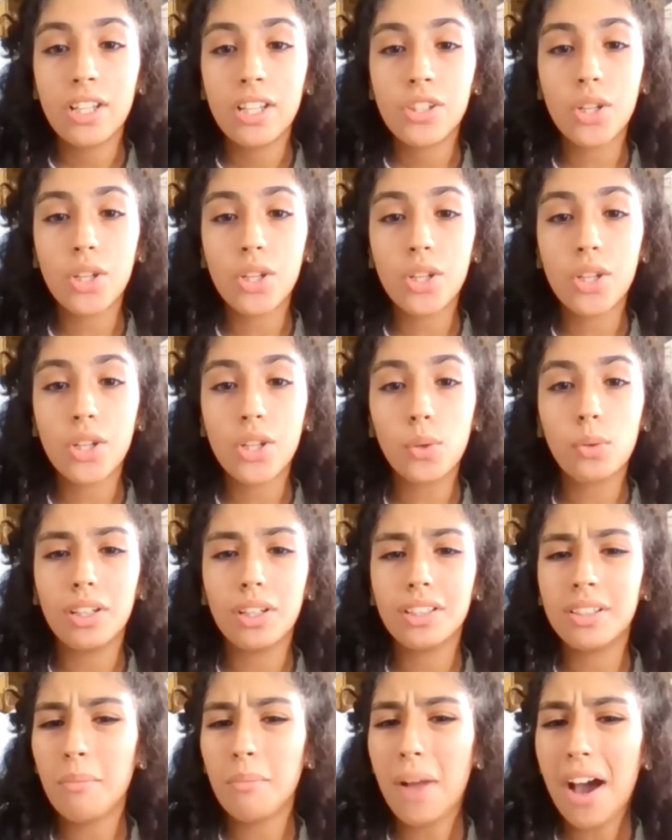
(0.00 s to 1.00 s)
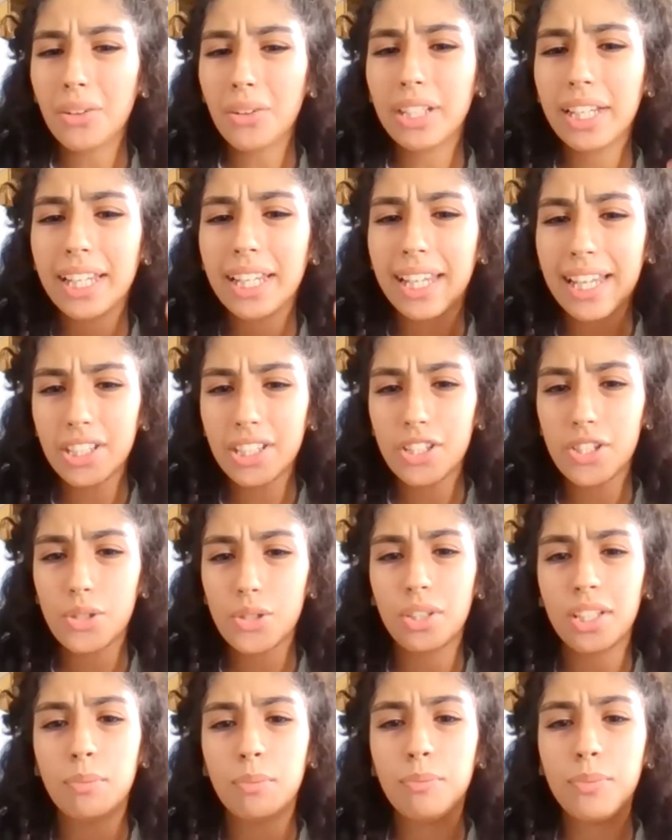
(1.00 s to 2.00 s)
So the modeling
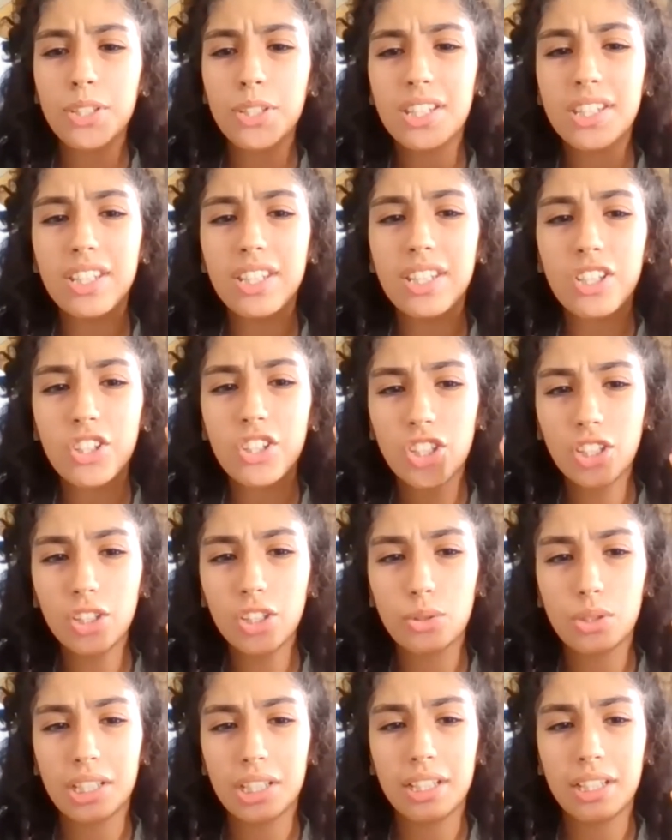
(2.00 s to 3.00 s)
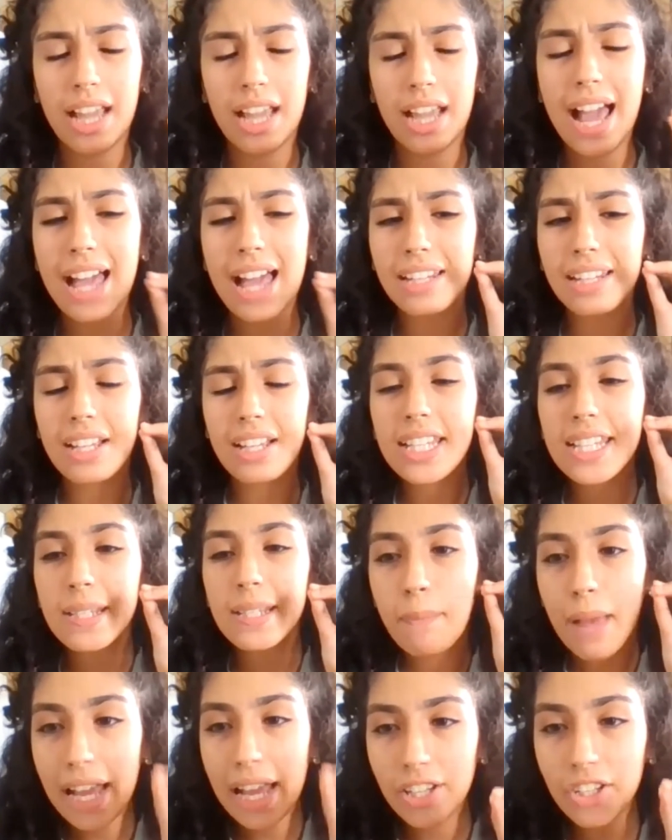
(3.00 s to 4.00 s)
industry puts the children, and
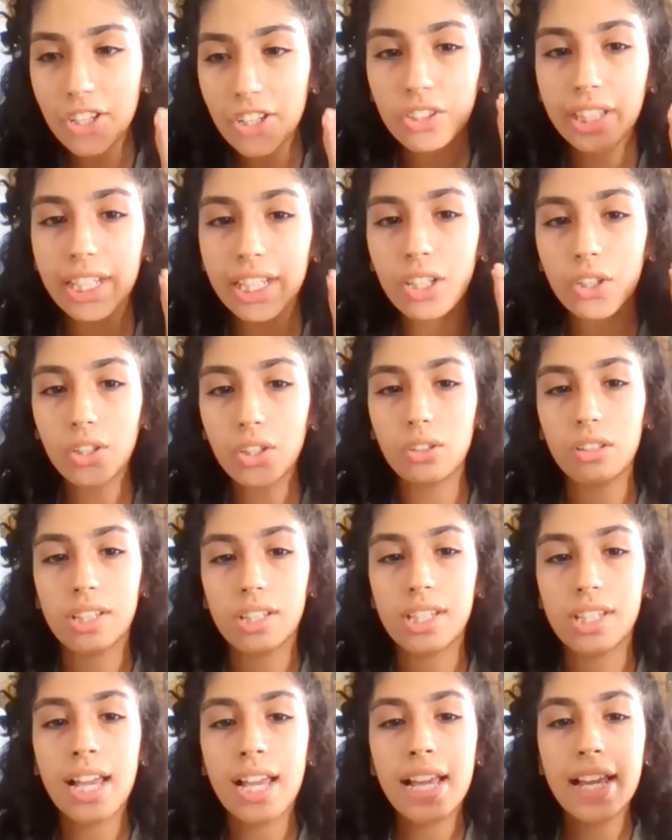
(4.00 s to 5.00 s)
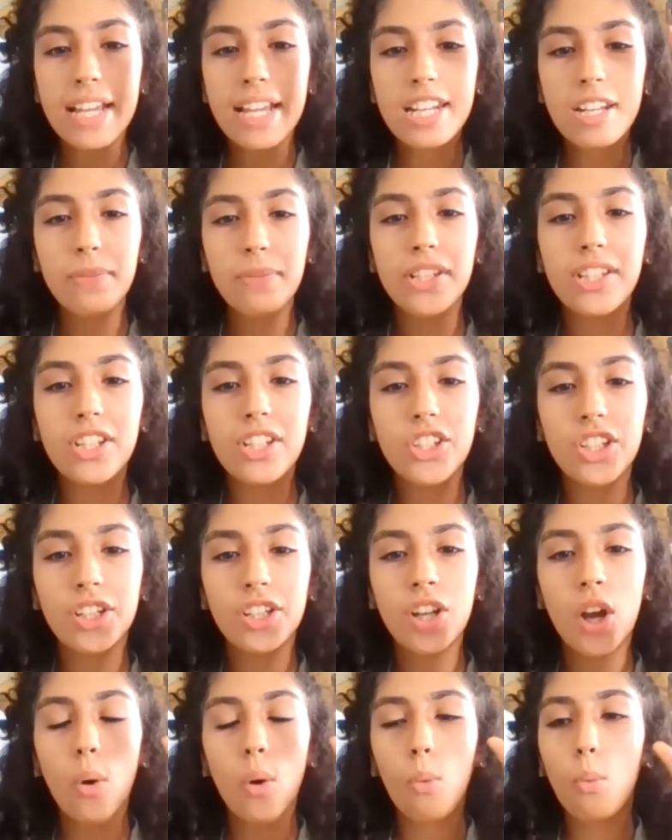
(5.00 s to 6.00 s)
especially girls, in a
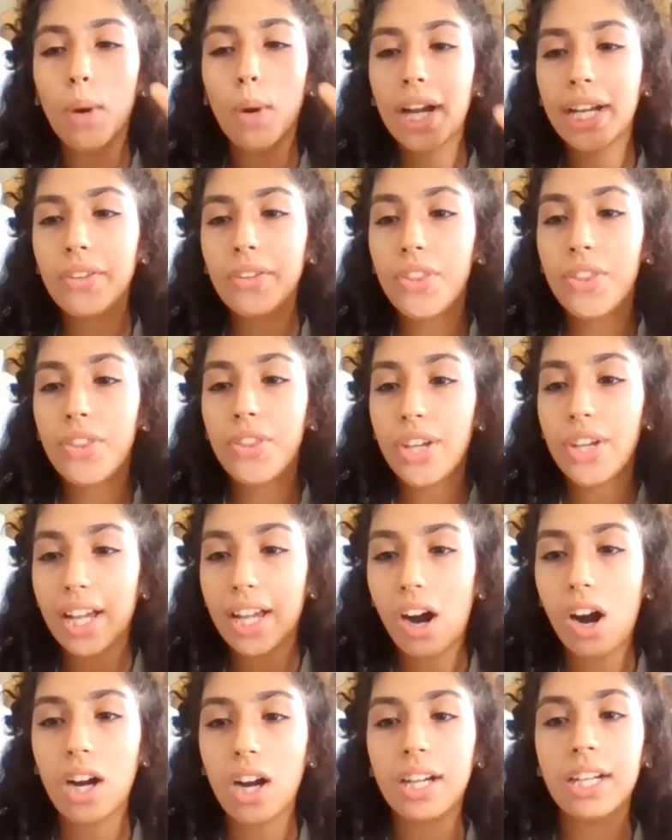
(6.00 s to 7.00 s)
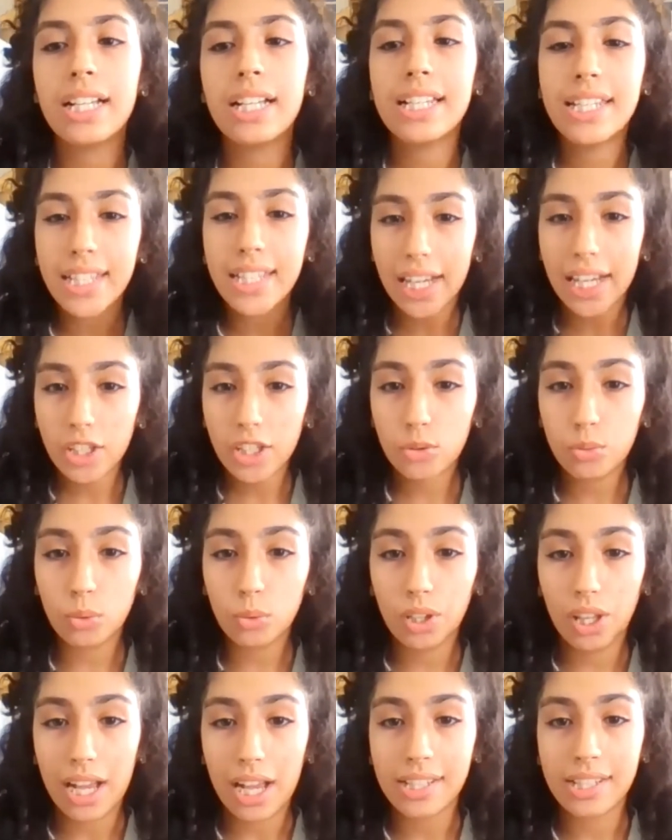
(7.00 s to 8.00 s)
position where they are
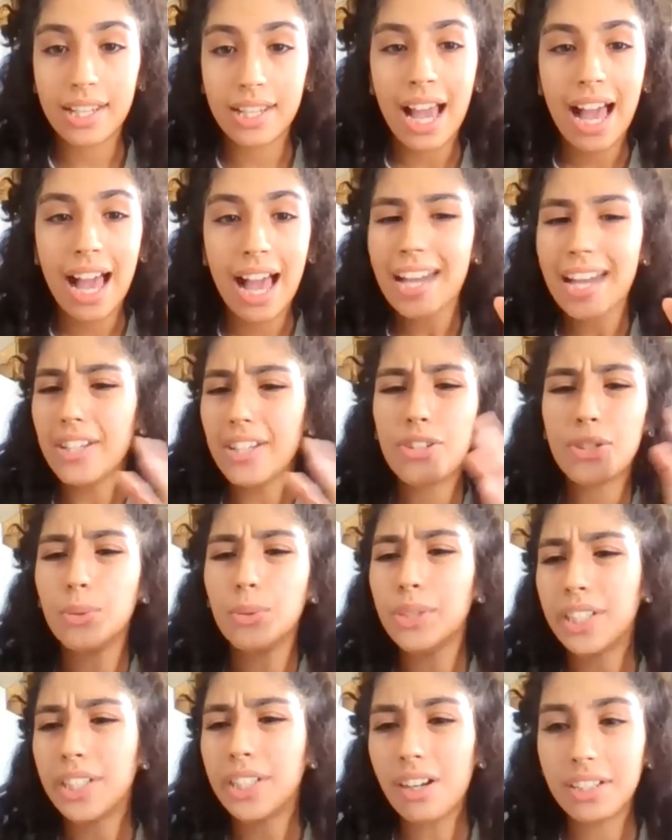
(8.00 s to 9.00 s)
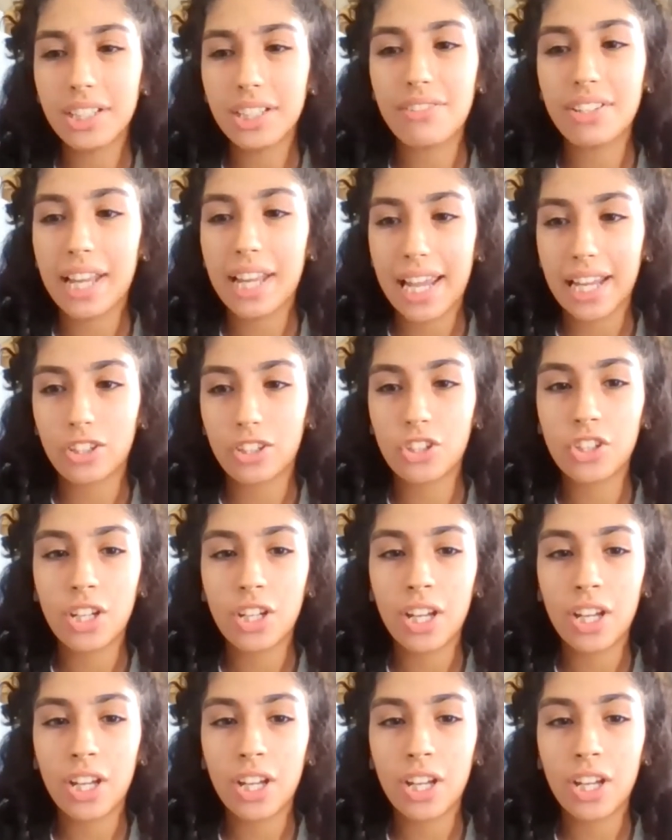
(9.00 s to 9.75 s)
sexualized at a too young of an age.